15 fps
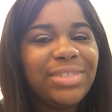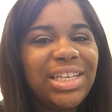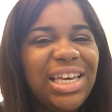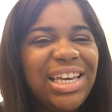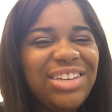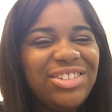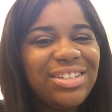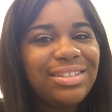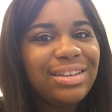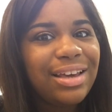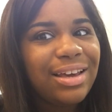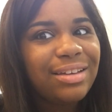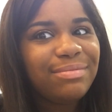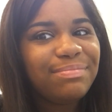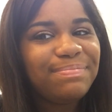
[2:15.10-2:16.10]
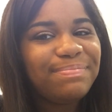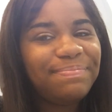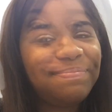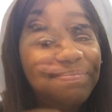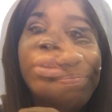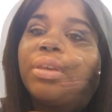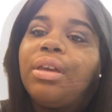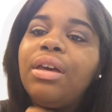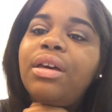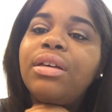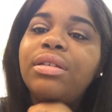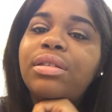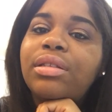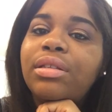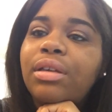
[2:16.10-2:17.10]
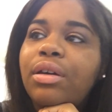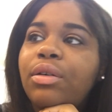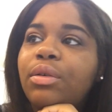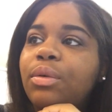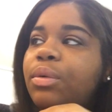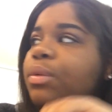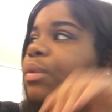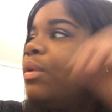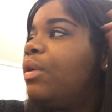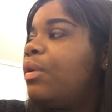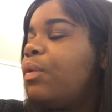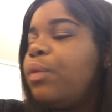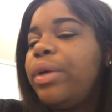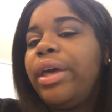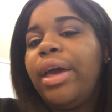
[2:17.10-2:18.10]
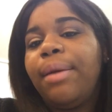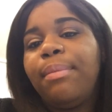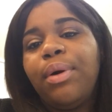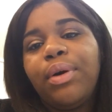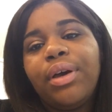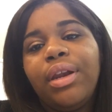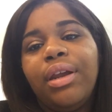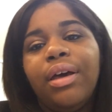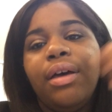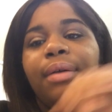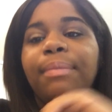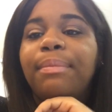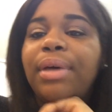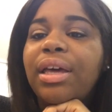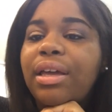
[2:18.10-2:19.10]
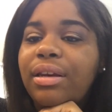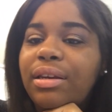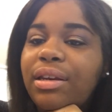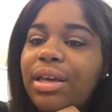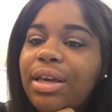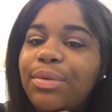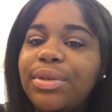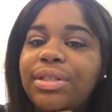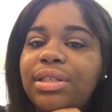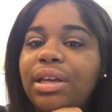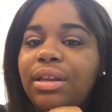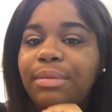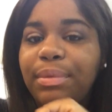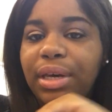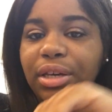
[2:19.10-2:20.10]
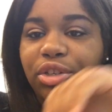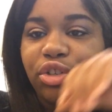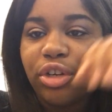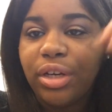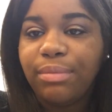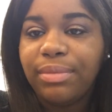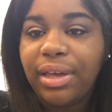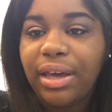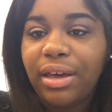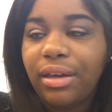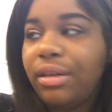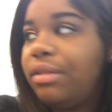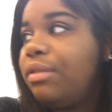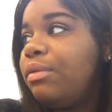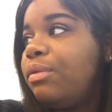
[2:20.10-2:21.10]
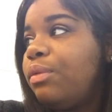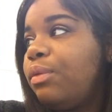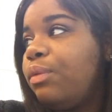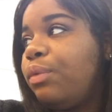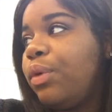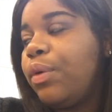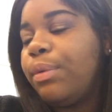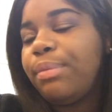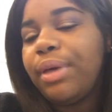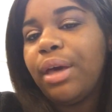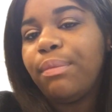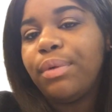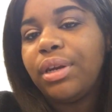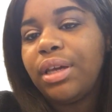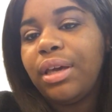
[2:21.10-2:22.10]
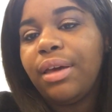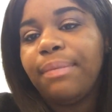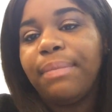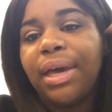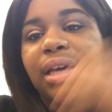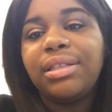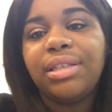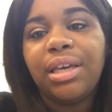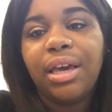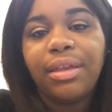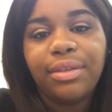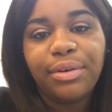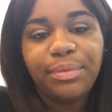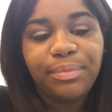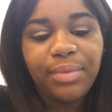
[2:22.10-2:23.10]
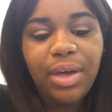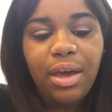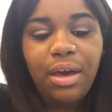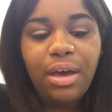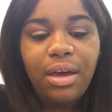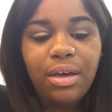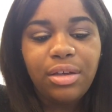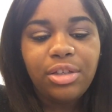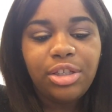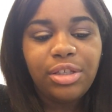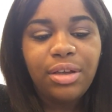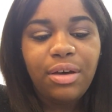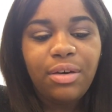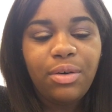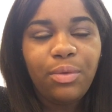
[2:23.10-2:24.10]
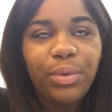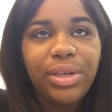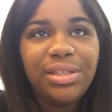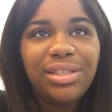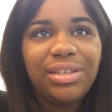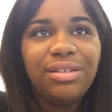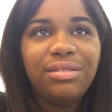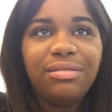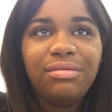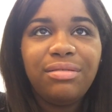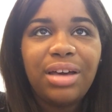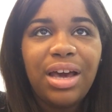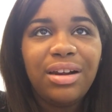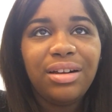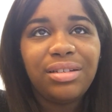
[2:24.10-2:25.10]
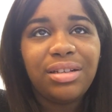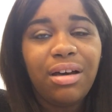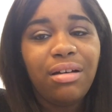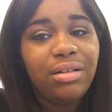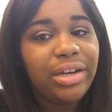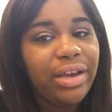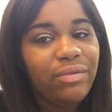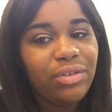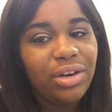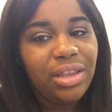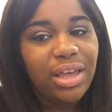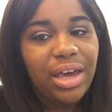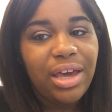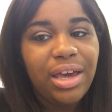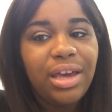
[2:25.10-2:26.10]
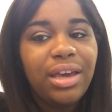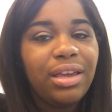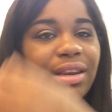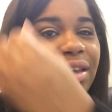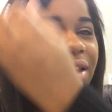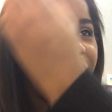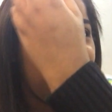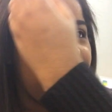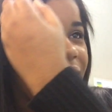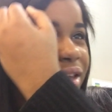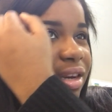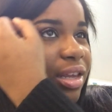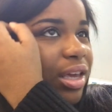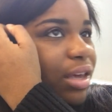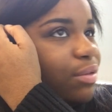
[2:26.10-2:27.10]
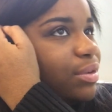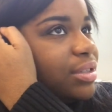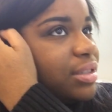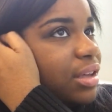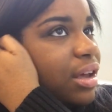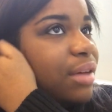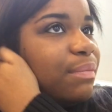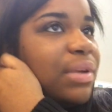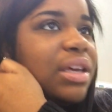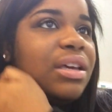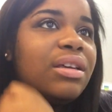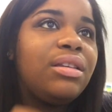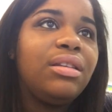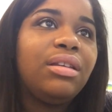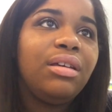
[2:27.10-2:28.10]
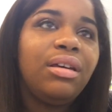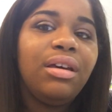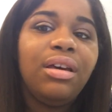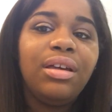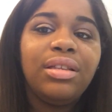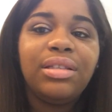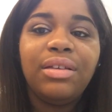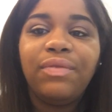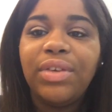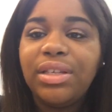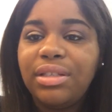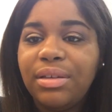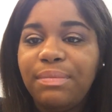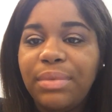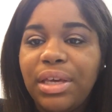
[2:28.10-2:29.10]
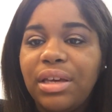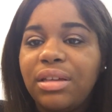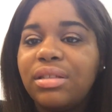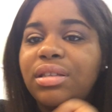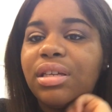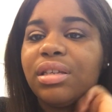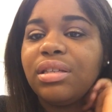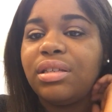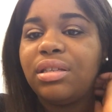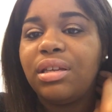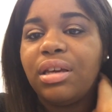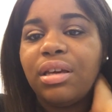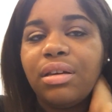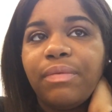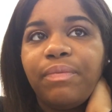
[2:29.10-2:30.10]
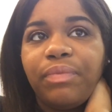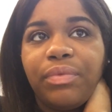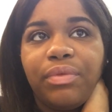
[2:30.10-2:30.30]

can you just not? So we had broken up, but he was selling me a dream that we would be able to get back together. So we still kind of talked after that, and he was coming to visit me in Tennessee.